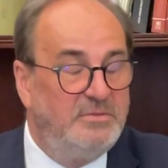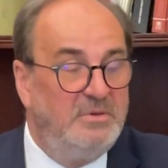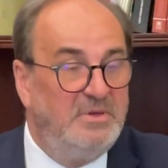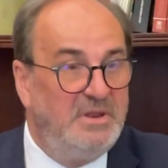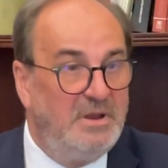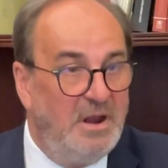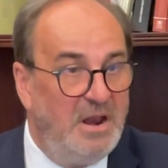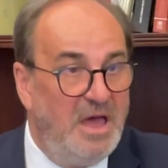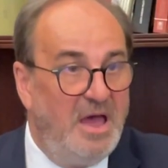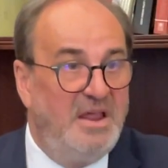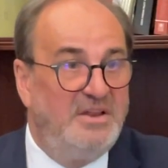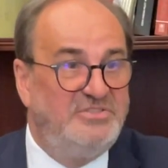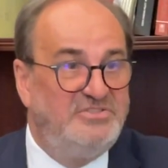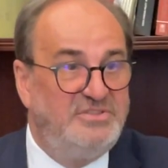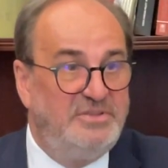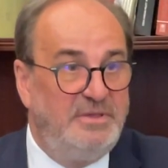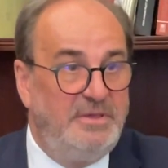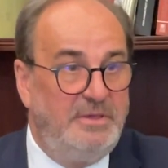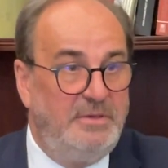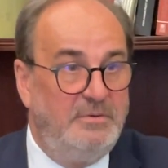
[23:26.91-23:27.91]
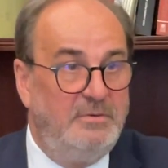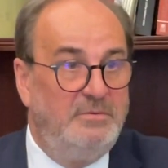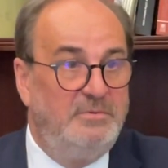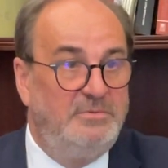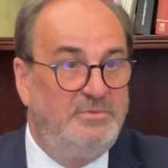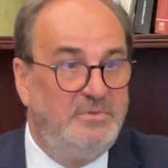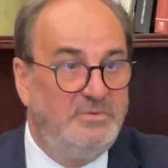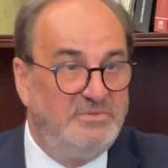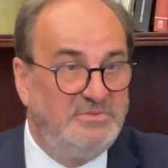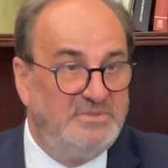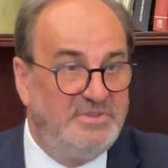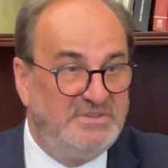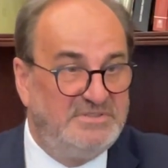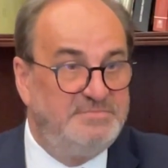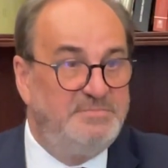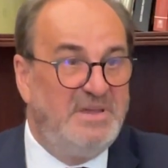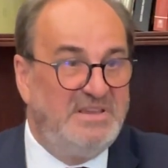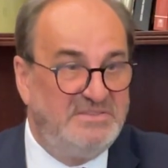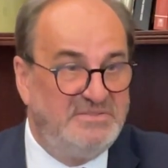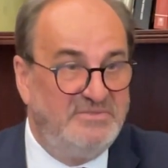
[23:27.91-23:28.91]
to enlarge the EU to the
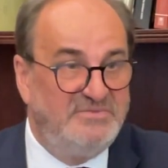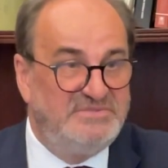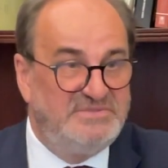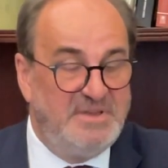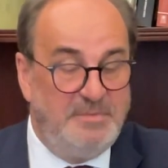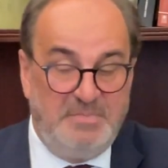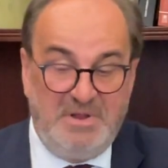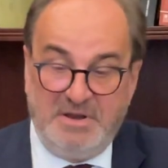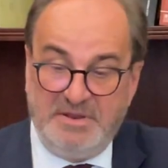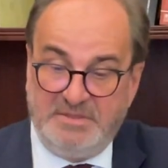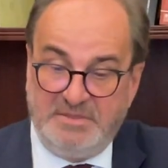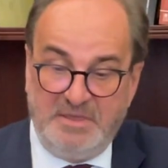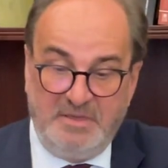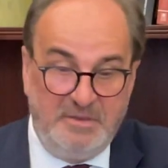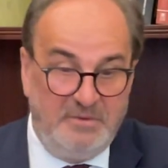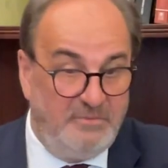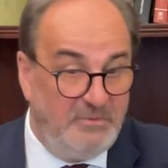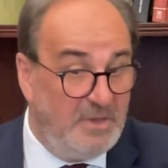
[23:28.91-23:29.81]
space of stability.